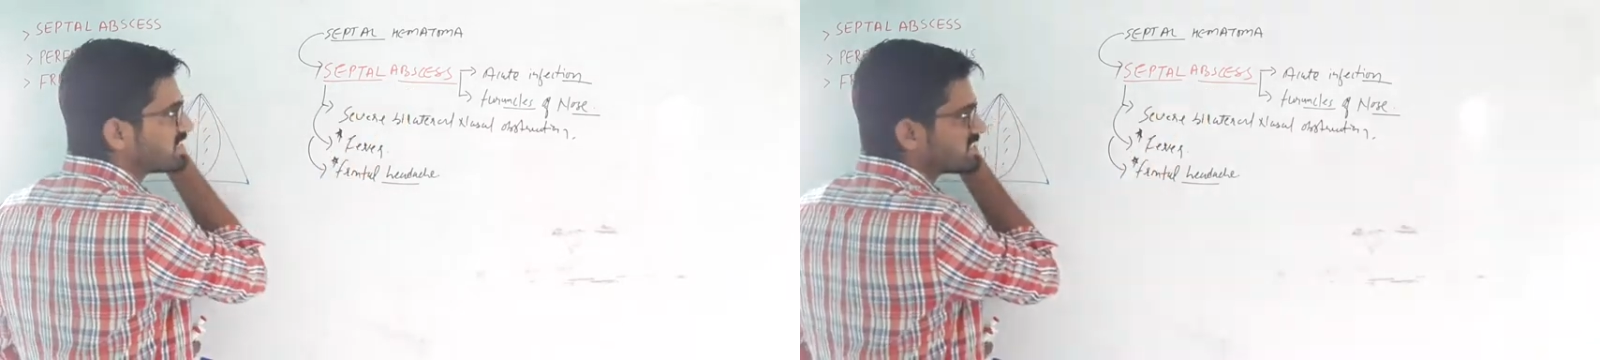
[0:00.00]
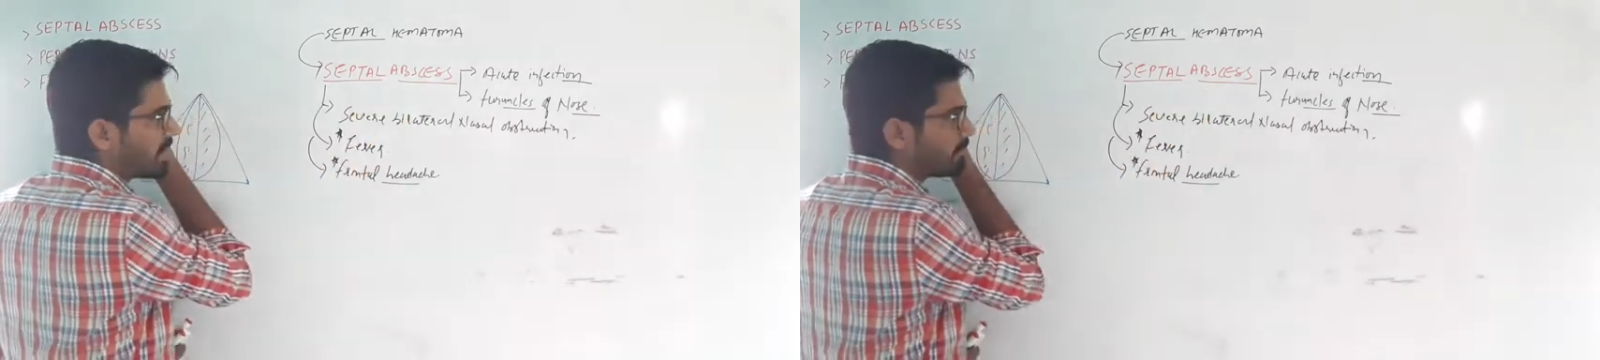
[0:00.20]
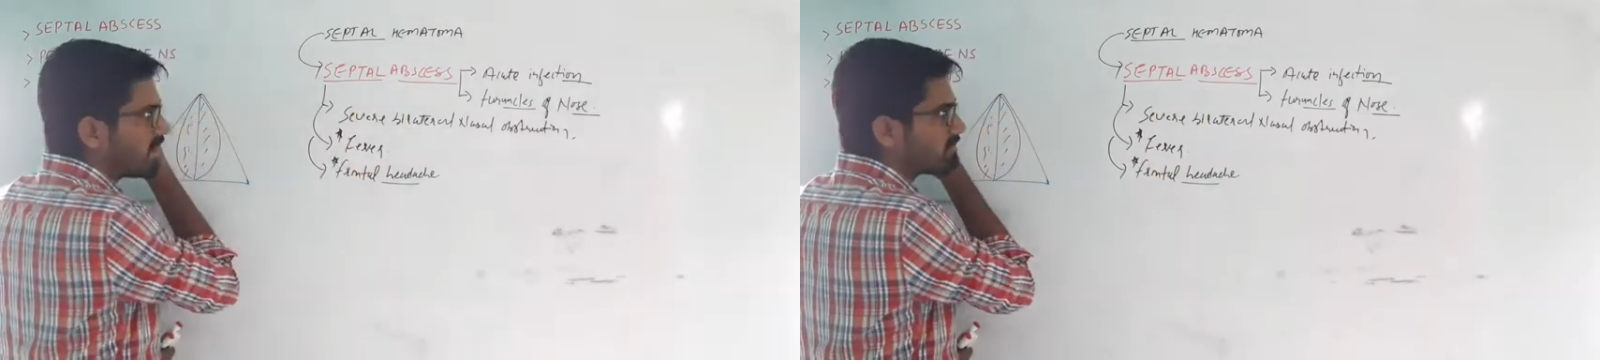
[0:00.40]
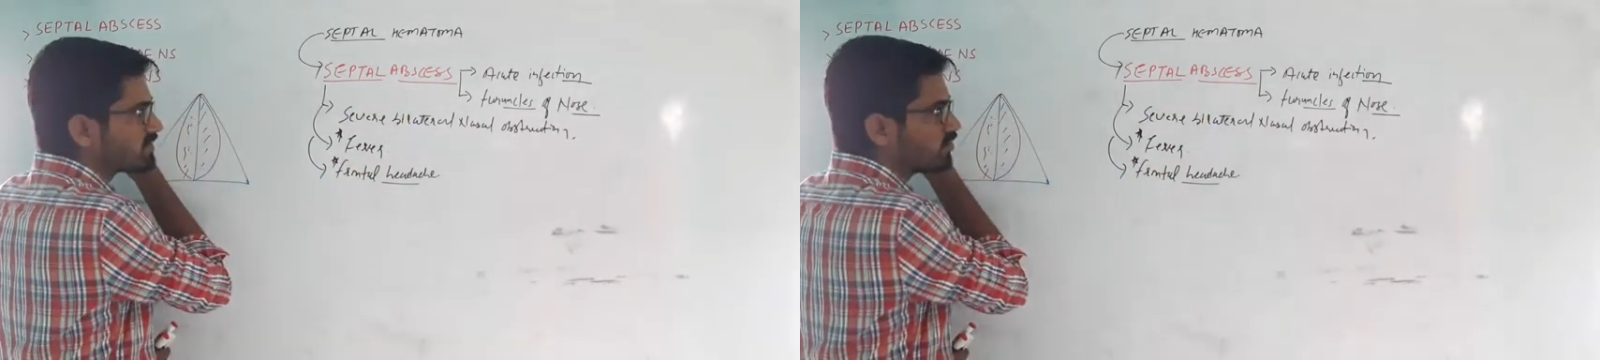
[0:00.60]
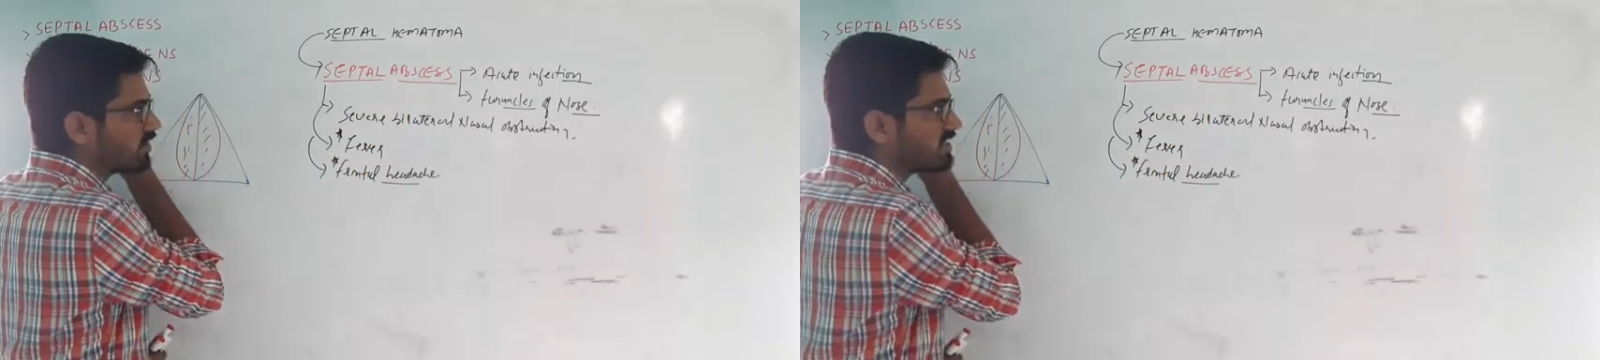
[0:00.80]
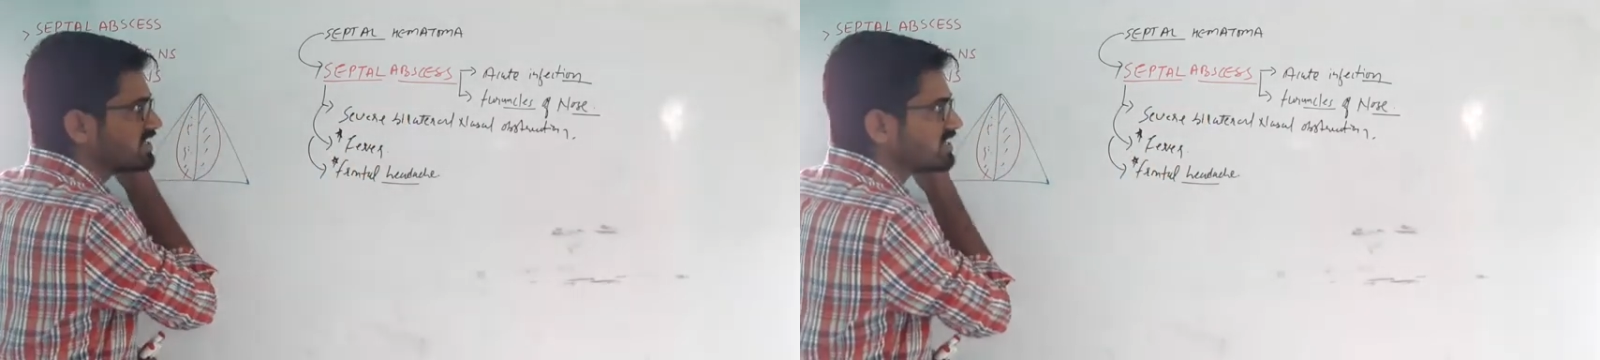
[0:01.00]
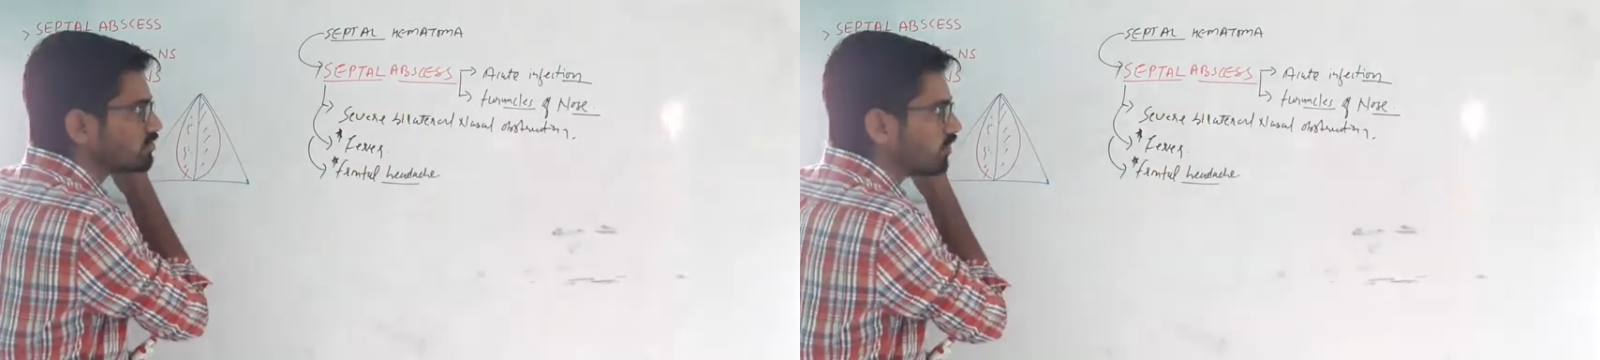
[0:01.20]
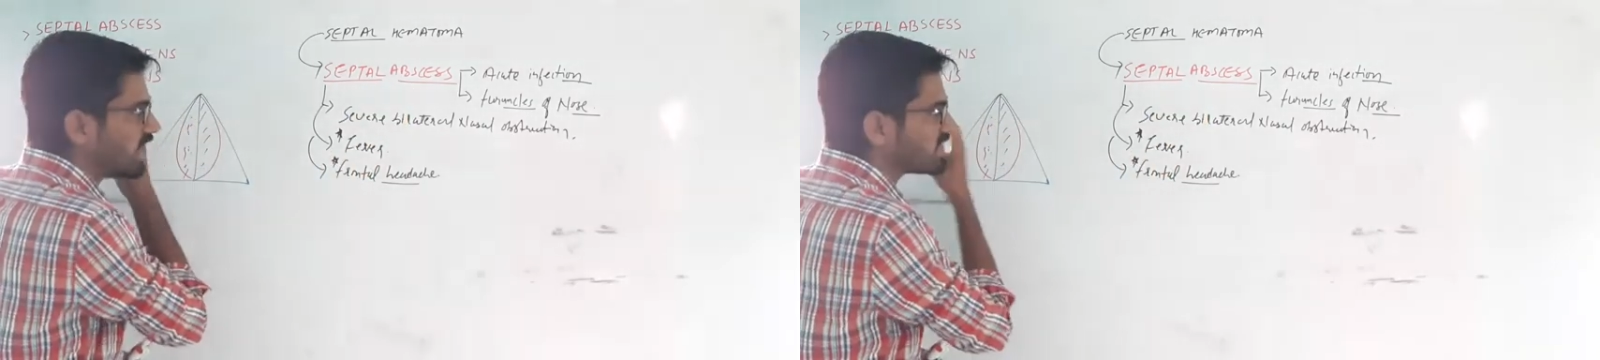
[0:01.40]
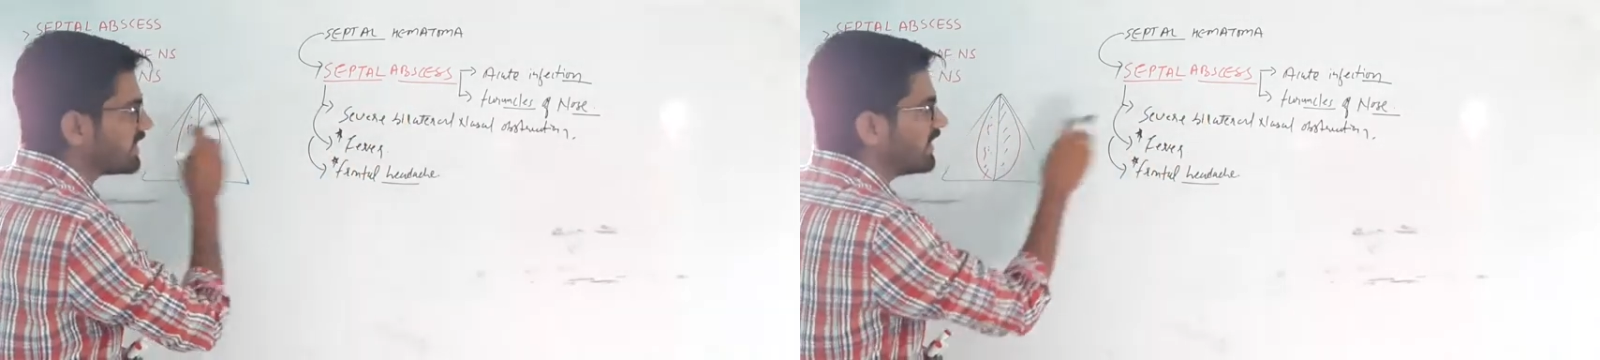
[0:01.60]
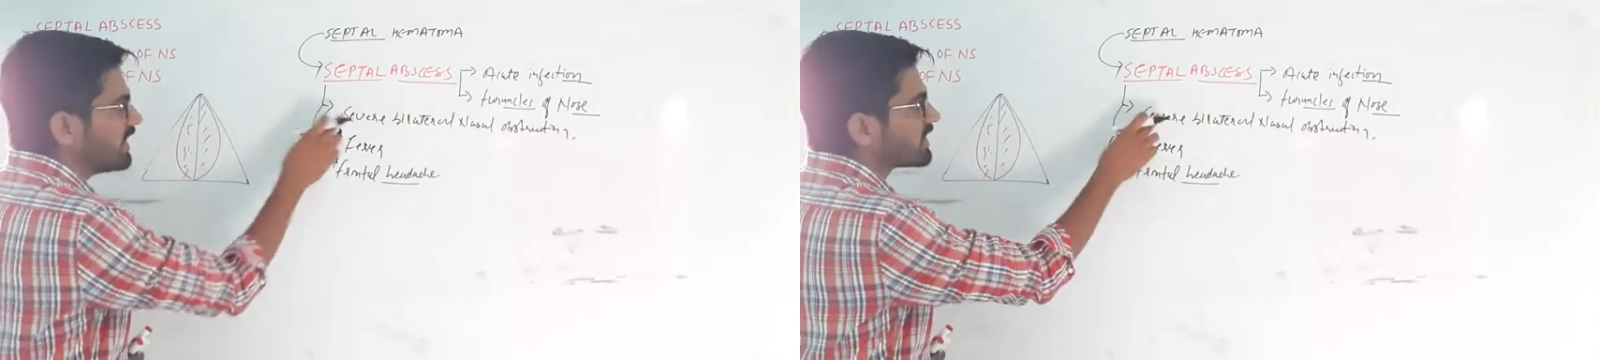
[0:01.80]
is a septal abscess, okay, these all are
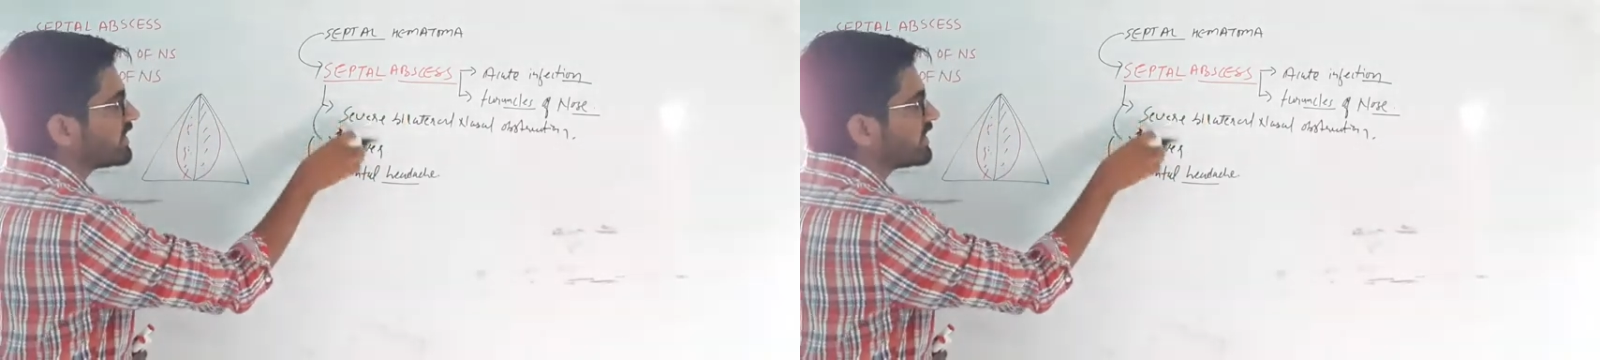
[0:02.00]
the